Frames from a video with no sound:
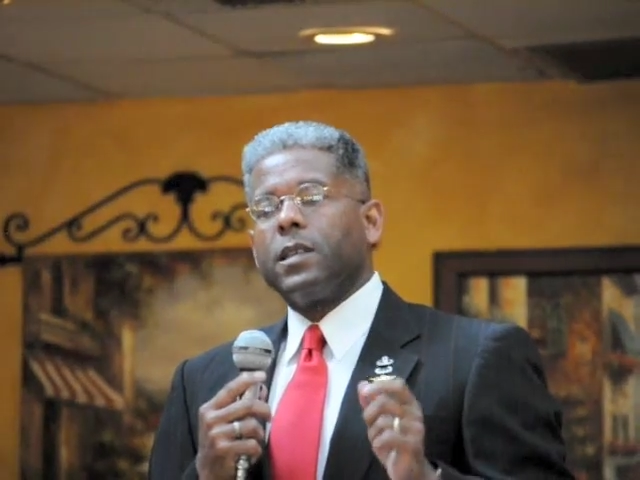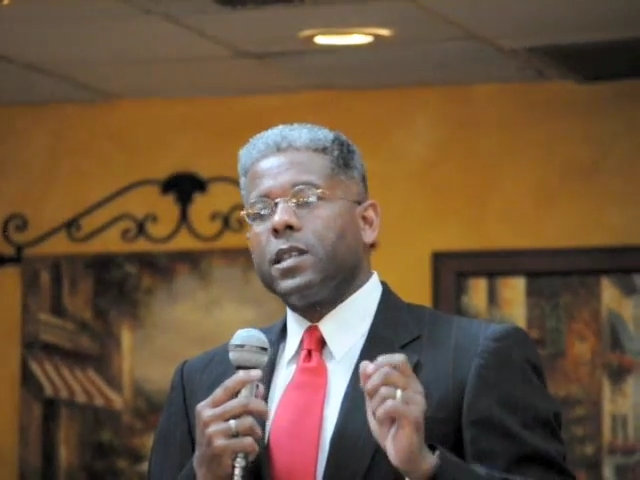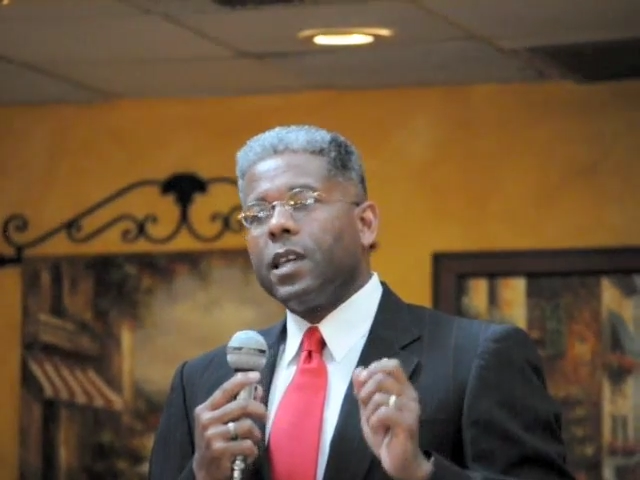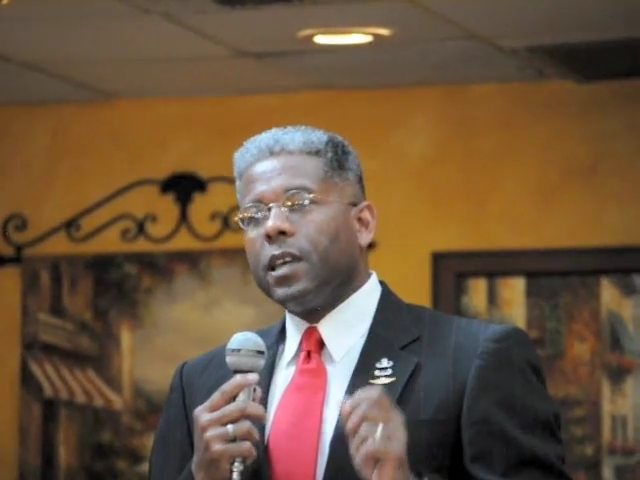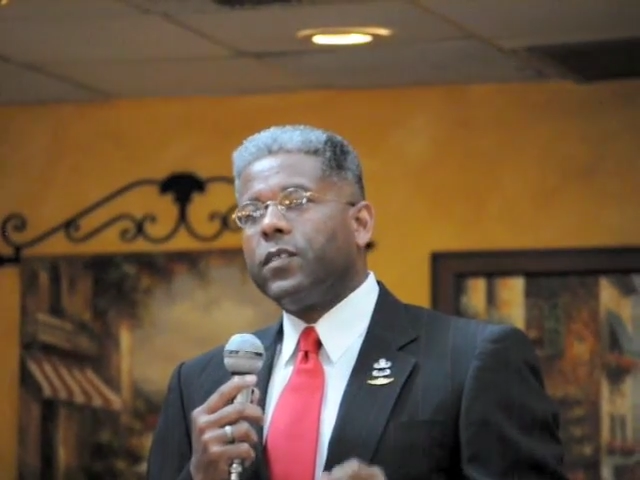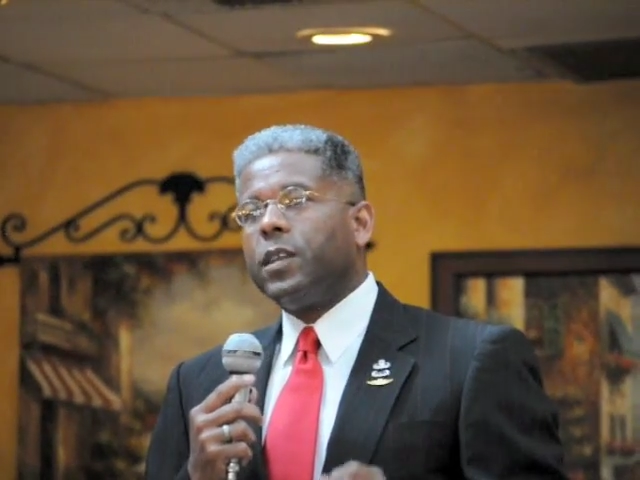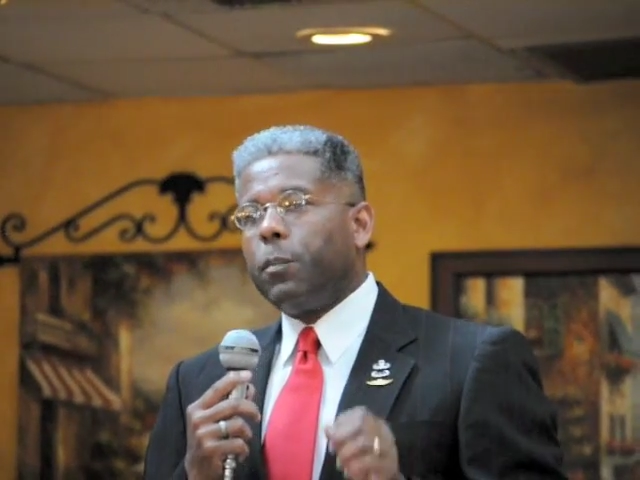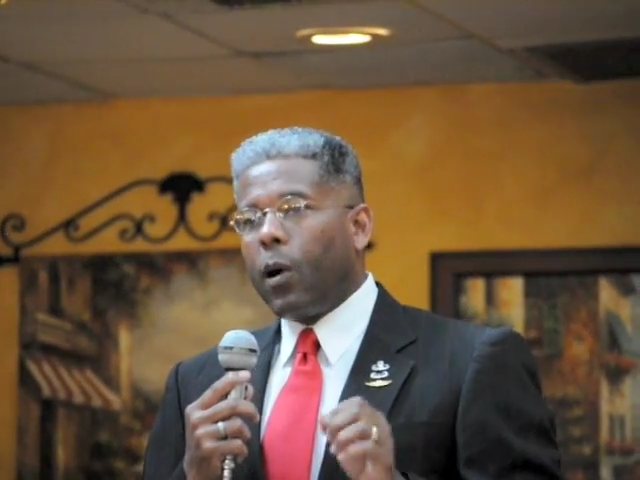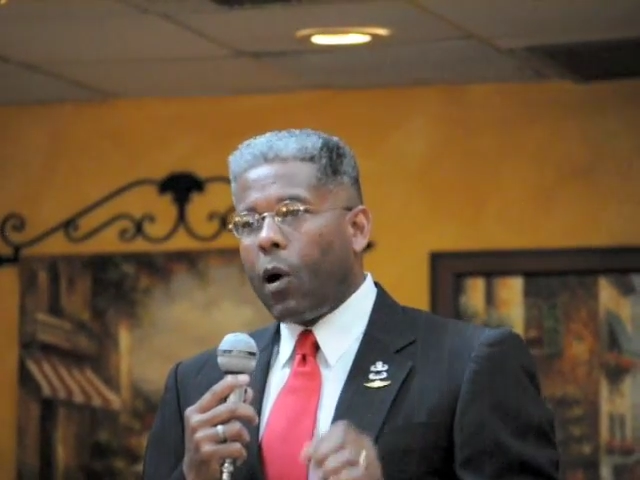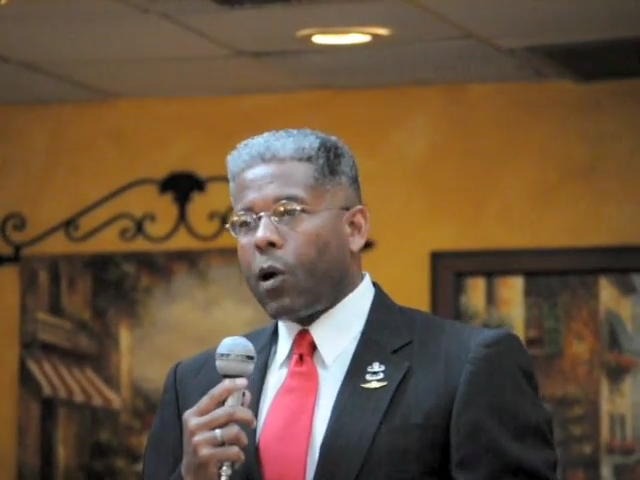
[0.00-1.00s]
See, if
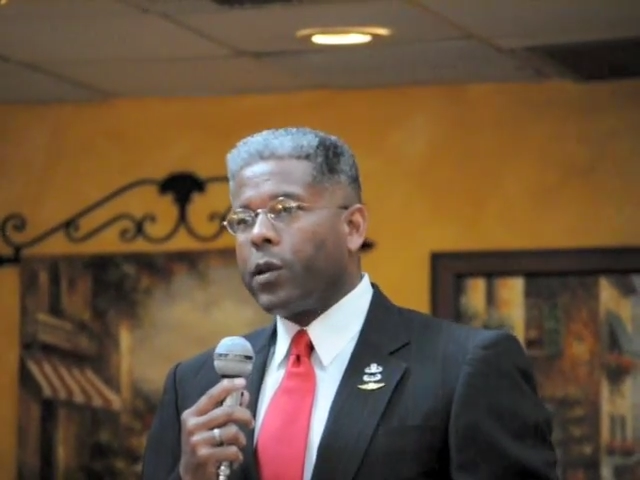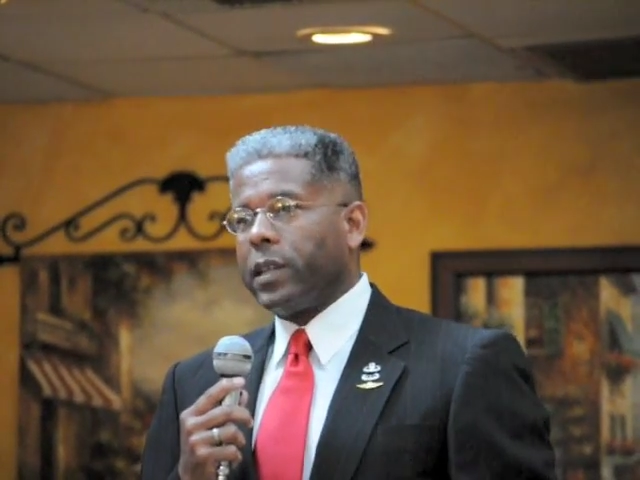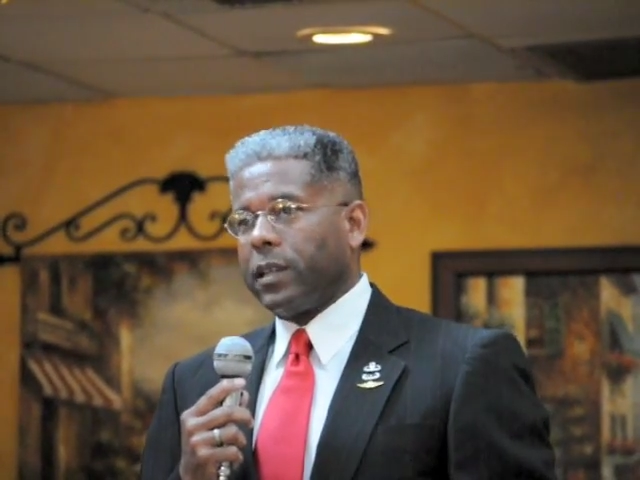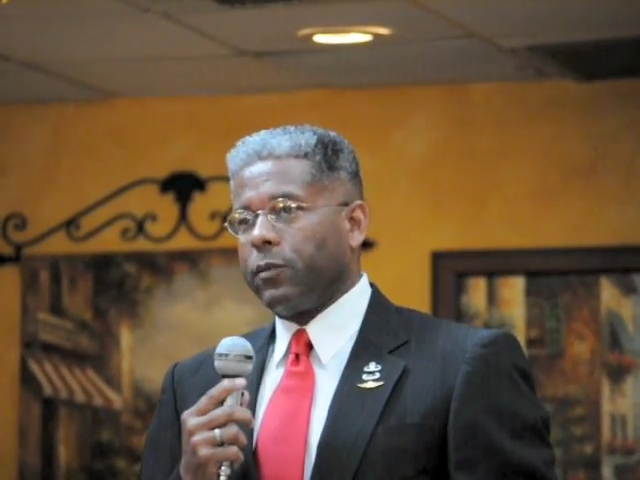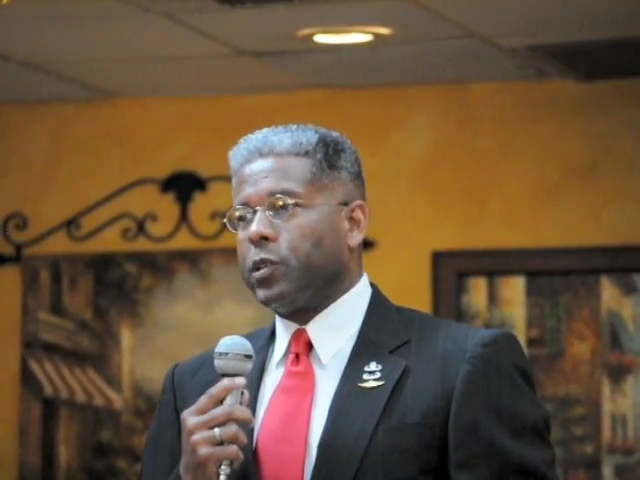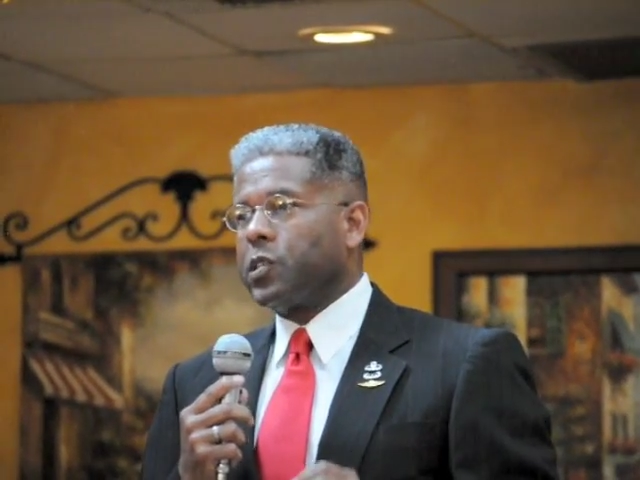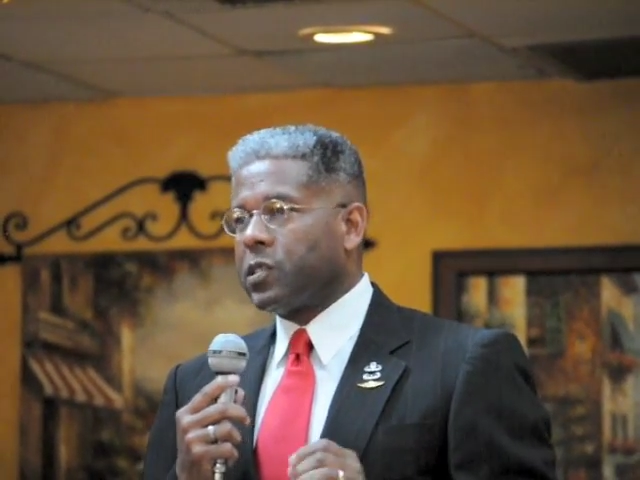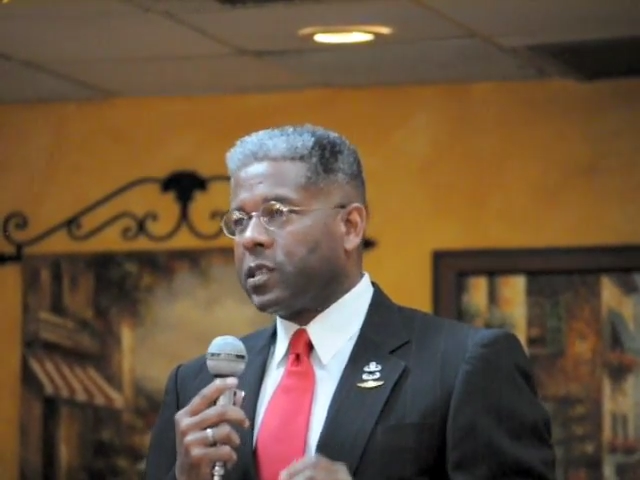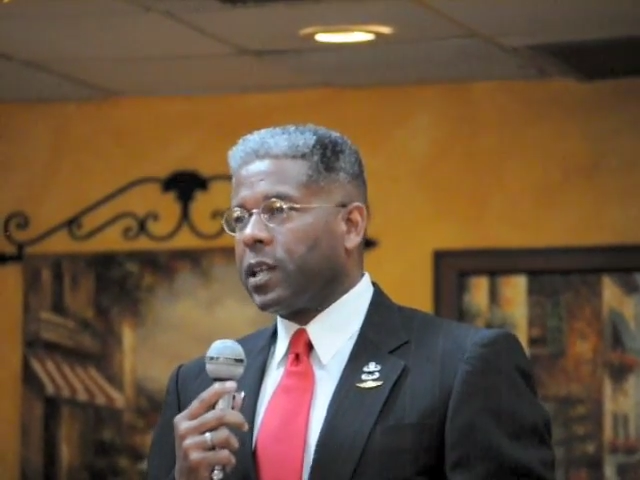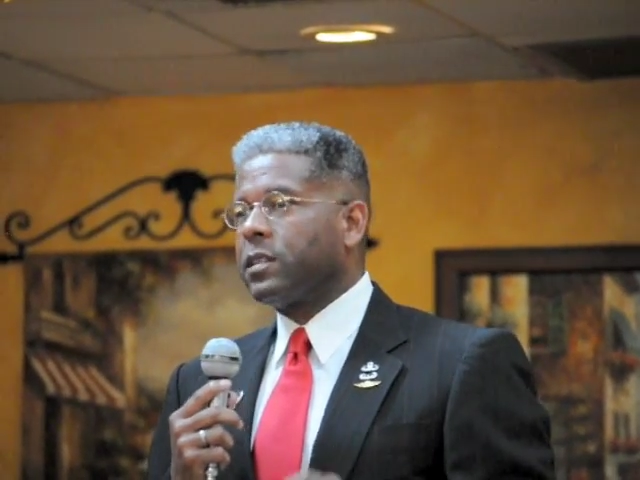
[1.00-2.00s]
the party would
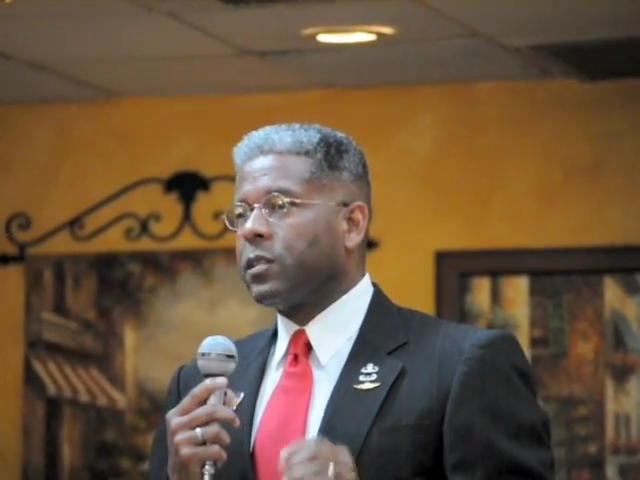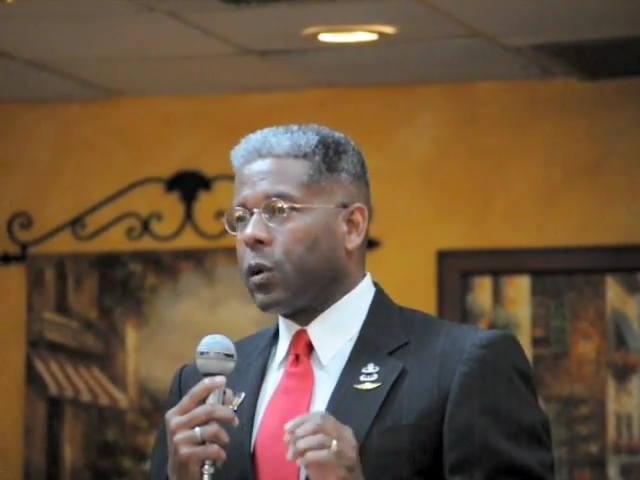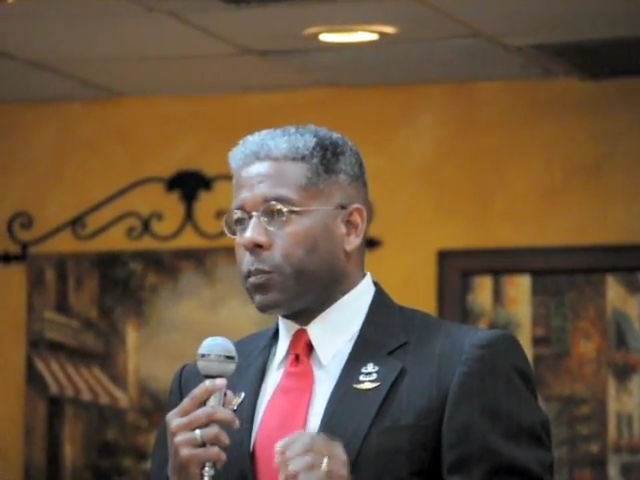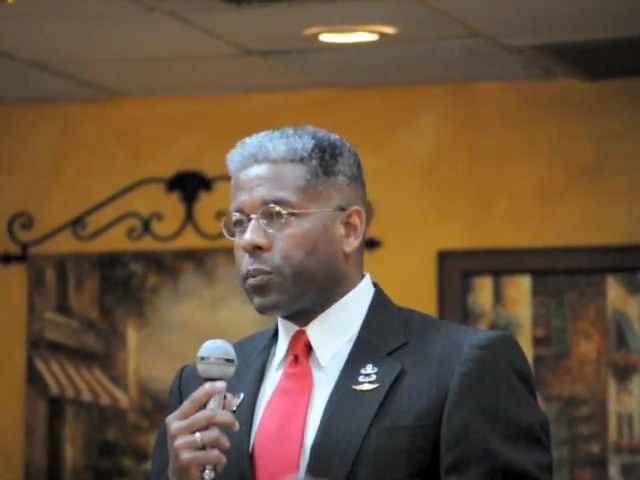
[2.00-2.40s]
stick to their